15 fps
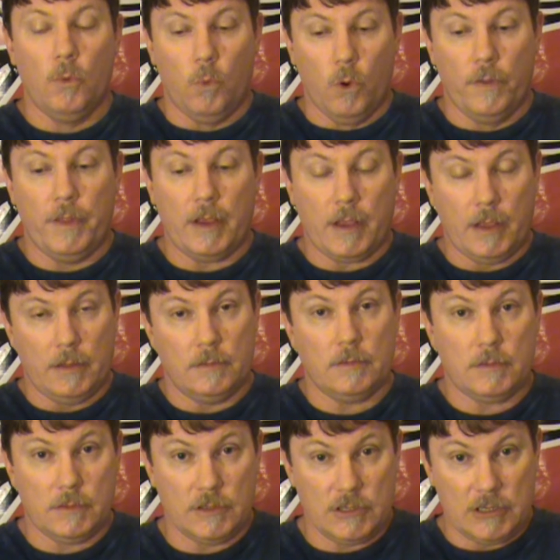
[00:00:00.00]
one that
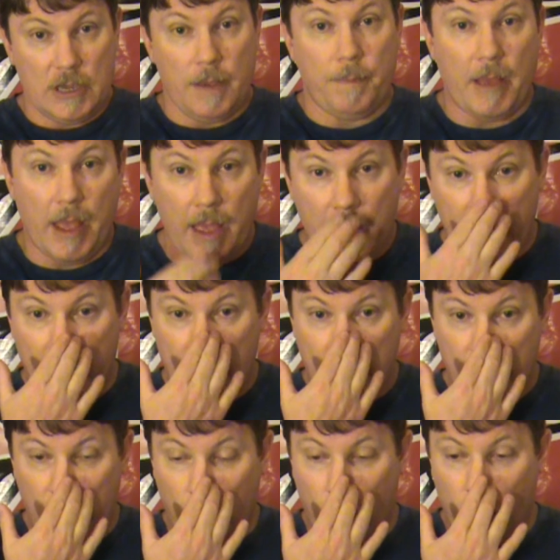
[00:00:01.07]
can skip
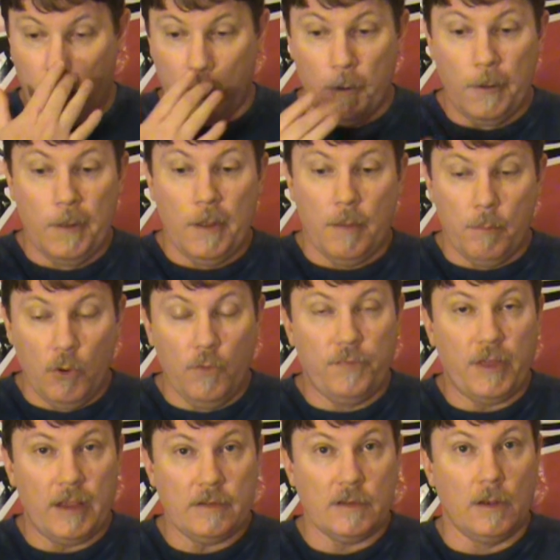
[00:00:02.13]
ahead or
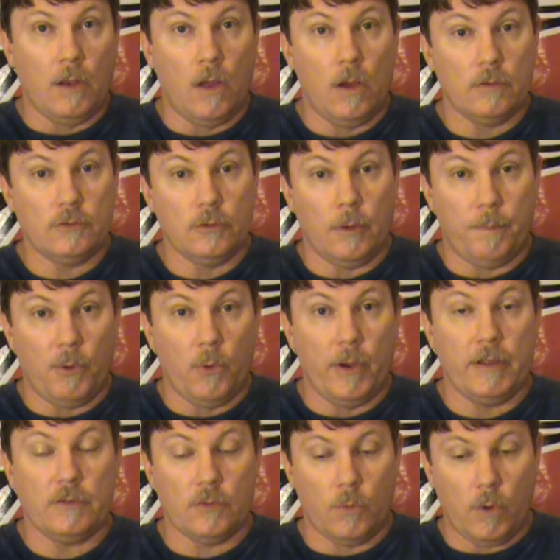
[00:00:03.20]
move things along to a
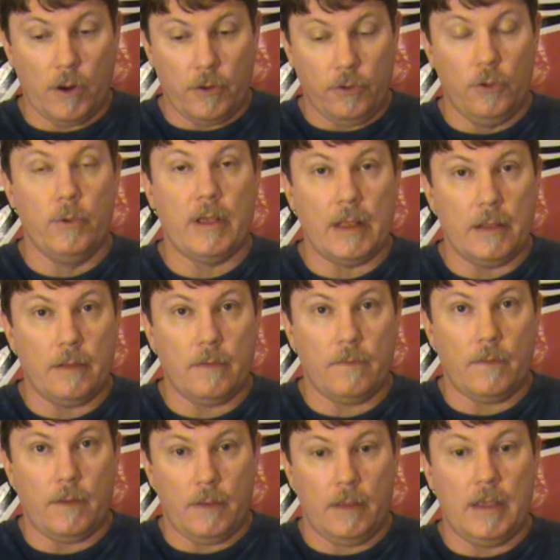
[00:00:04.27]
point to where you can
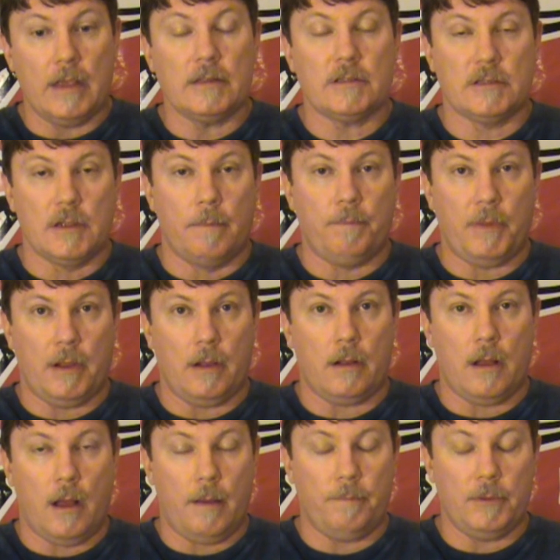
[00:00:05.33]
get something
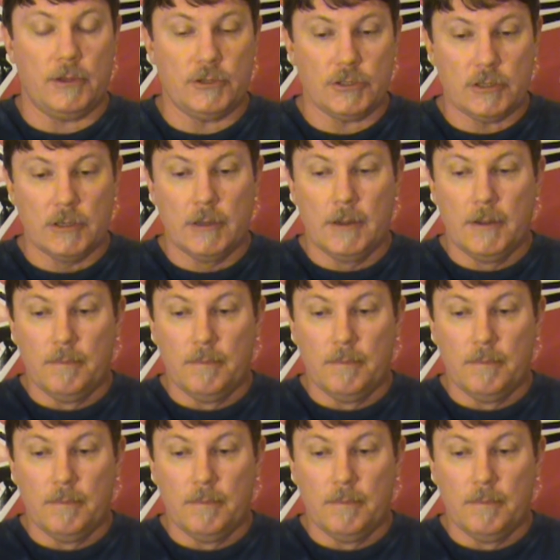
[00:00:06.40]
accomplished,